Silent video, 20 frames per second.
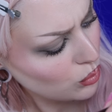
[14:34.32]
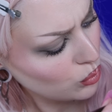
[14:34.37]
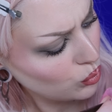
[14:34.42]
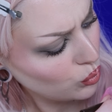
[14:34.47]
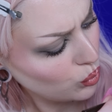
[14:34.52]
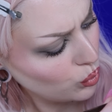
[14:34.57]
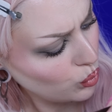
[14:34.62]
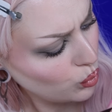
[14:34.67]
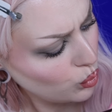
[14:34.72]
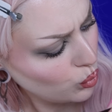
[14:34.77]

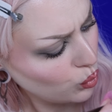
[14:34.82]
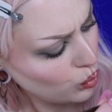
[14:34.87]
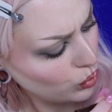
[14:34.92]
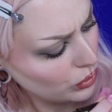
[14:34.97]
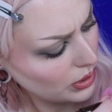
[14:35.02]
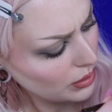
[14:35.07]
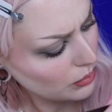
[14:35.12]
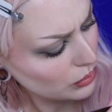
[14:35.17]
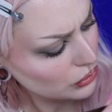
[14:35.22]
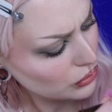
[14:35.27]
oh
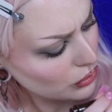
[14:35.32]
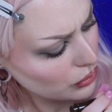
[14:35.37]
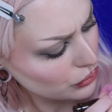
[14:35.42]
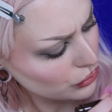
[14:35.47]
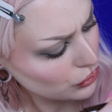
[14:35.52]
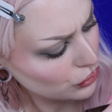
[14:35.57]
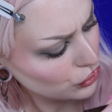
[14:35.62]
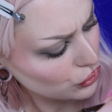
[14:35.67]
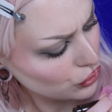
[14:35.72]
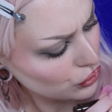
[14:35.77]
that was
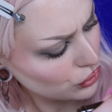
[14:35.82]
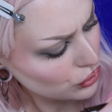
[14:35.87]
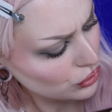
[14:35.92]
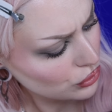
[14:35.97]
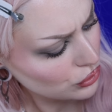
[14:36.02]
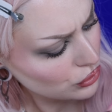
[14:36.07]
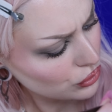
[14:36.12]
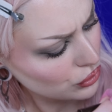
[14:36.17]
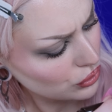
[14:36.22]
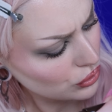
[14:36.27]
also
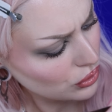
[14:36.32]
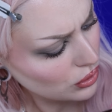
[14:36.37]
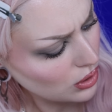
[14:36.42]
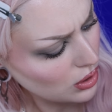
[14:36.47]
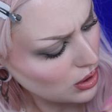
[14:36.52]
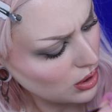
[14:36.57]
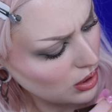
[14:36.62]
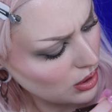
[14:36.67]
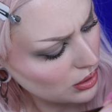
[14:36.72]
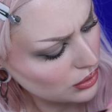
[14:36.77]

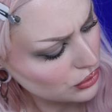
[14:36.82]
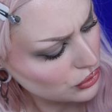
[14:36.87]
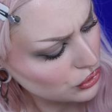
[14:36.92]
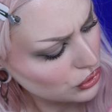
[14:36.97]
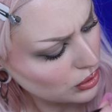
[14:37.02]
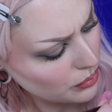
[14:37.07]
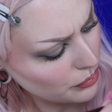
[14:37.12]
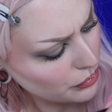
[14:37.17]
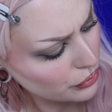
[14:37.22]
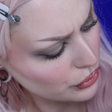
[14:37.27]

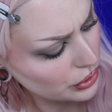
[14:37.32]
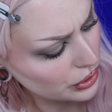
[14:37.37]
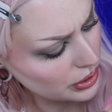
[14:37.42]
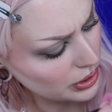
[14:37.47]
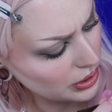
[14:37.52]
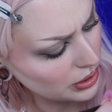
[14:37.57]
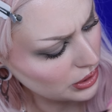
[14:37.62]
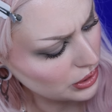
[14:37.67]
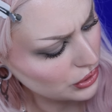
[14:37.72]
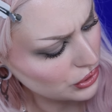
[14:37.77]
such a
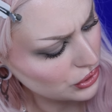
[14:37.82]
pretty